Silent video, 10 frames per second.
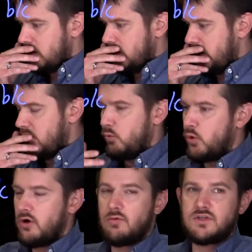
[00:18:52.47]
in a
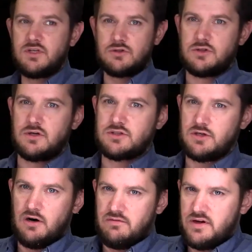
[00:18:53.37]
world where children are
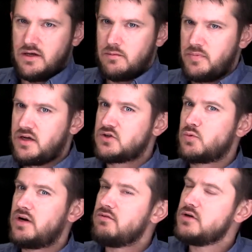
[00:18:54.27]
starving, because
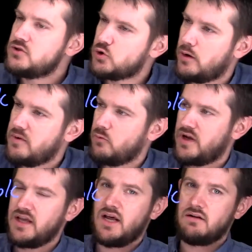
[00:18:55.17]
whatever enjoyment we
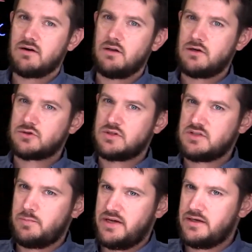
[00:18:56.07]
get out of our luxury
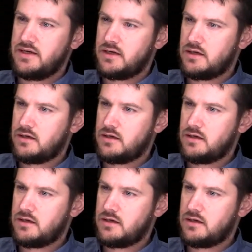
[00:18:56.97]
spending